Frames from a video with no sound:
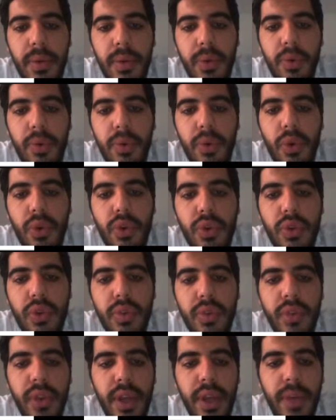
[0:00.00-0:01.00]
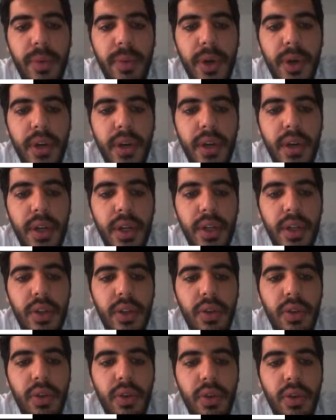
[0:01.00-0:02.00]
most of them are not
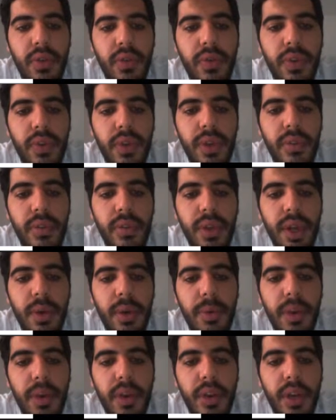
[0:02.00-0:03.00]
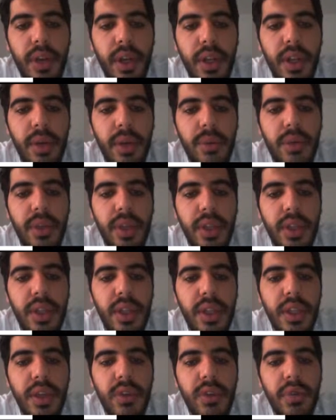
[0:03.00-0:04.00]
comfortable about adopting
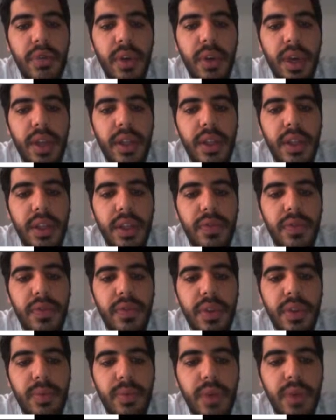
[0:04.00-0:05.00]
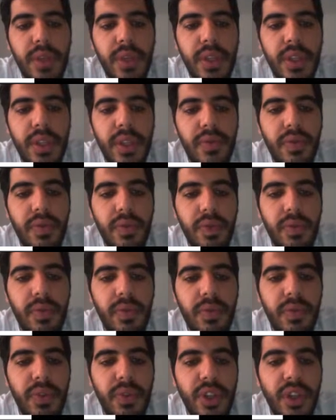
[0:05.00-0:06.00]
new and different processes
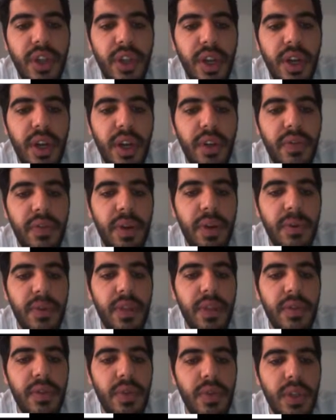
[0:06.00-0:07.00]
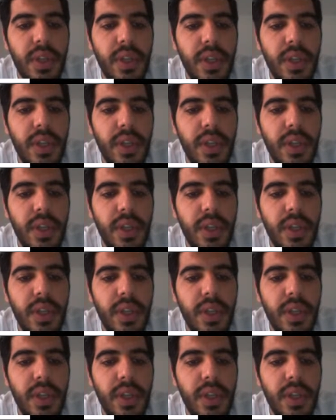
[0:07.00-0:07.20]
from which they are familiar with.